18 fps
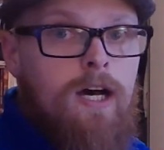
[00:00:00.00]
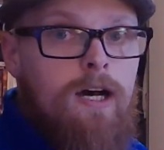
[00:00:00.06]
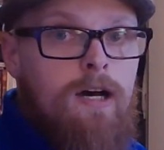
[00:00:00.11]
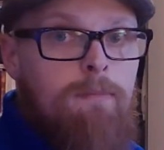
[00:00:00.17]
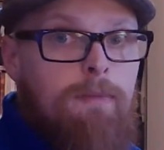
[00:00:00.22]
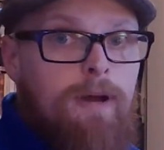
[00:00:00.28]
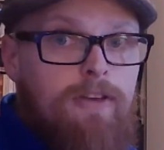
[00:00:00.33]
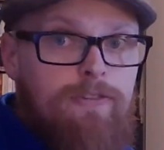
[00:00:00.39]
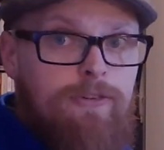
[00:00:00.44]

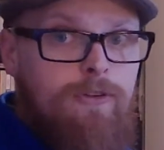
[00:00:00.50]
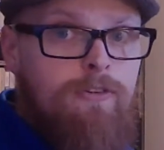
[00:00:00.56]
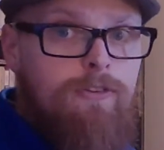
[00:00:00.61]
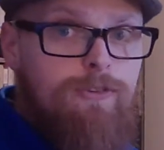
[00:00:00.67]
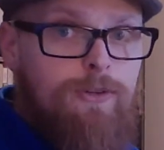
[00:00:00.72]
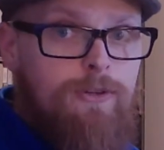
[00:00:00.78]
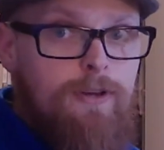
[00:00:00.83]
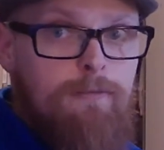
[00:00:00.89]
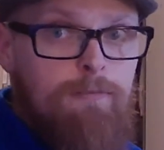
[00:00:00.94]
My students,
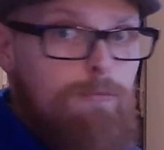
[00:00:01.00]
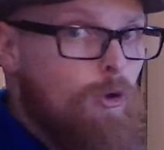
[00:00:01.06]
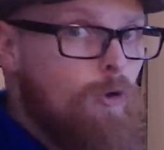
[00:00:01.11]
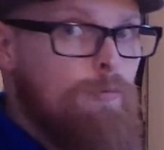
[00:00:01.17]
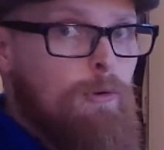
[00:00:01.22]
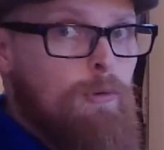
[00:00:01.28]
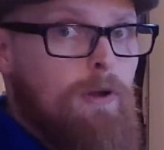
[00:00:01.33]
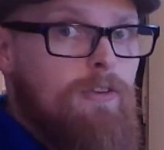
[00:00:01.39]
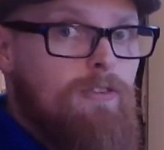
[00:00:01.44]
you have
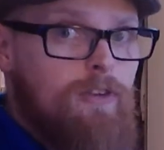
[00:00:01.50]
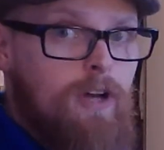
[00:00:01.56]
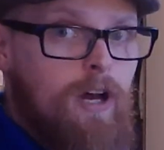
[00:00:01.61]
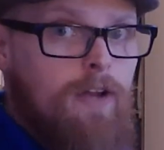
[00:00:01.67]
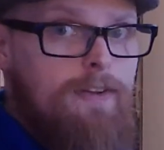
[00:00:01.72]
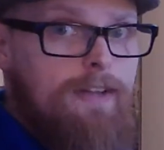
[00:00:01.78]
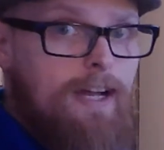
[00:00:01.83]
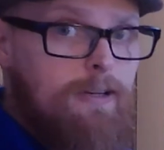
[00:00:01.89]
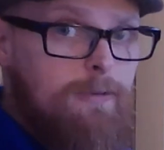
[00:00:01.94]
multiple ways to
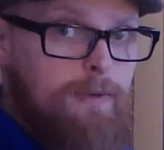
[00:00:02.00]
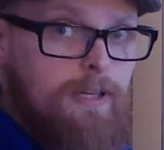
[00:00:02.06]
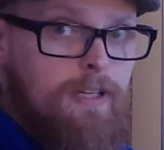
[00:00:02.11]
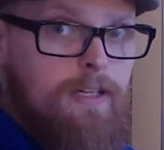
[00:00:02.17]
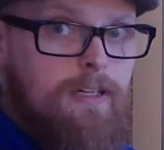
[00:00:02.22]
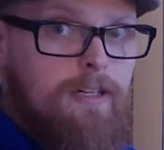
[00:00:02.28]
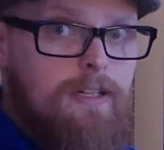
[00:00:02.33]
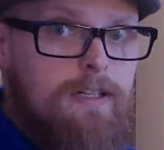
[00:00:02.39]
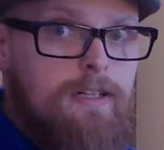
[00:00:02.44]
contact me.
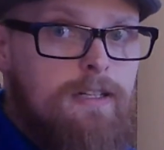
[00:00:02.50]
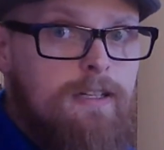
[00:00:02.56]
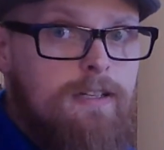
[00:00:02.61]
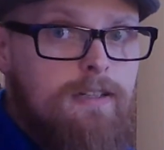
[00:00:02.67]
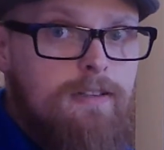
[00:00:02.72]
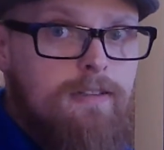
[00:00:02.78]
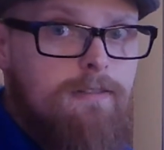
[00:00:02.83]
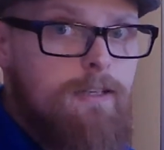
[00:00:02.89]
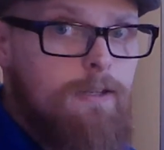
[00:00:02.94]

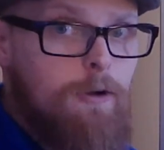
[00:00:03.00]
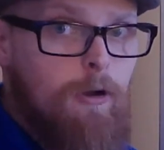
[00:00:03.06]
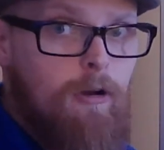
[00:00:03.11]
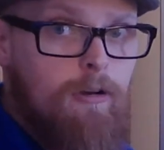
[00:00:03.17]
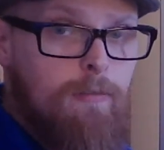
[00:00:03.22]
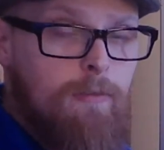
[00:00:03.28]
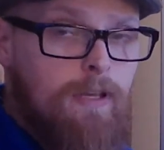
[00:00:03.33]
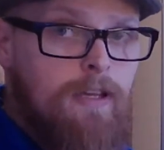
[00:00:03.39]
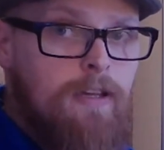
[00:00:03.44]
Get hold of
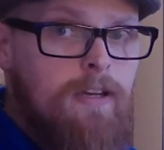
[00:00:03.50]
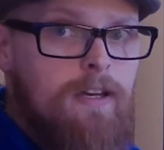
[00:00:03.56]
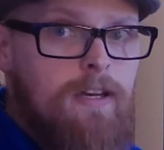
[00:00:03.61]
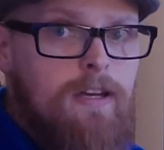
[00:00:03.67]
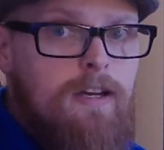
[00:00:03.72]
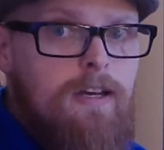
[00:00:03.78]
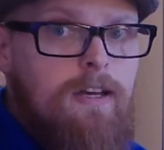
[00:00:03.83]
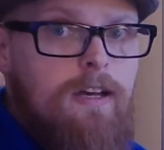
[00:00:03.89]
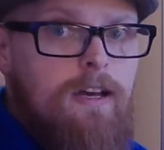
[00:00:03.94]
me.
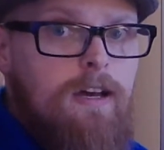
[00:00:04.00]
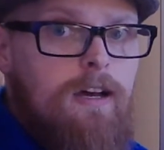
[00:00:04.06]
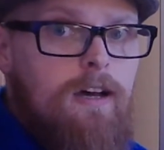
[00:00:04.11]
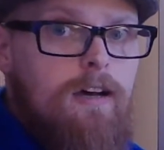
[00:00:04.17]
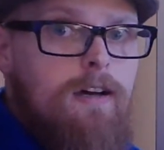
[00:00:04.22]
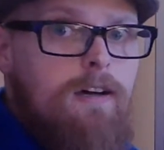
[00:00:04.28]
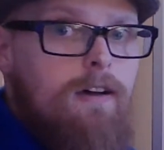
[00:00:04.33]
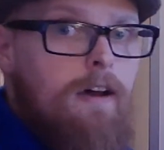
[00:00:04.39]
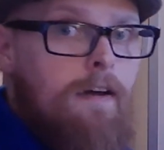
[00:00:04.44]

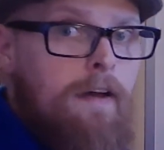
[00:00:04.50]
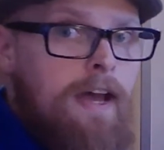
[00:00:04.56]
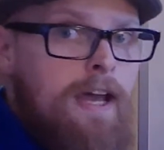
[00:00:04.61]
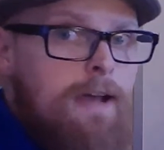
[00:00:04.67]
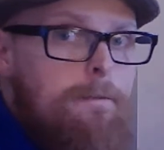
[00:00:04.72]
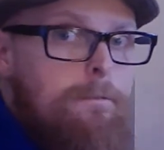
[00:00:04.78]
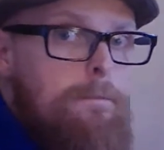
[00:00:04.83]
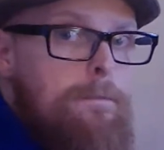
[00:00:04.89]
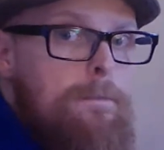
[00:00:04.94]
Alright?
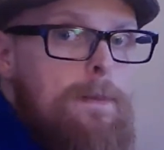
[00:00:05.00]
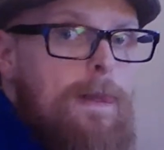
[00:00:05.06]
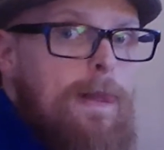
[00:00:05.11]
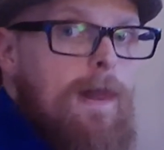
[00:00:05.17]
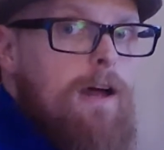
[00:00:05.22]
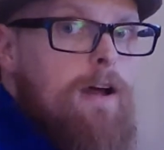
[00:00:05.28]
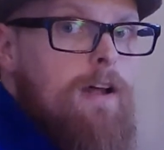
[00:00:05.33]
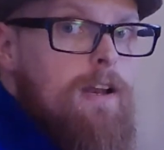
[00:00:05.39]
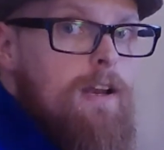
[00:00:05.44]

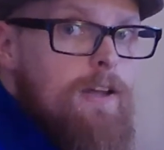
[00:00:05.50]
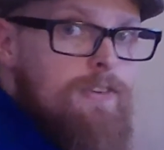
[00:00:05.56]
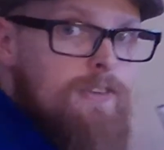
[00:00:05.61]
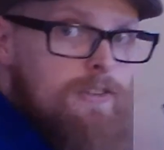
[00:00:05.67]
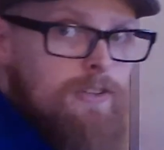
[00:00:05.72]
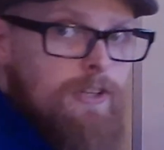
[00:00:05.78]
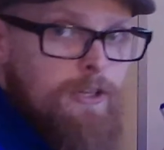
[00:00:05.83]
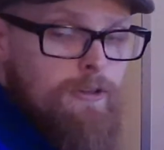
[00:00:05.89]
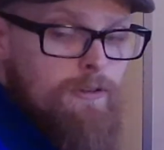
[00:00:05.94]
Let's
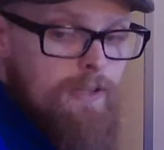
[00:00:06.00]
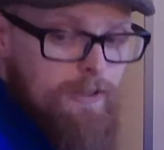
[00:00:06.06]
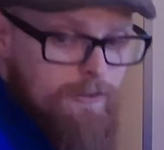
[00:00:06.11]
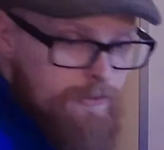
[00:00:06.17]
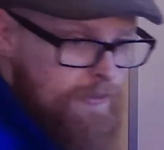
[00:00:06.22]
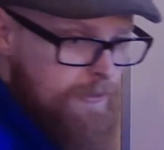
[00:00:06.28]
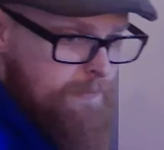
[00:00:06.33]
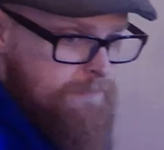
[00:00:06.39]
continue this.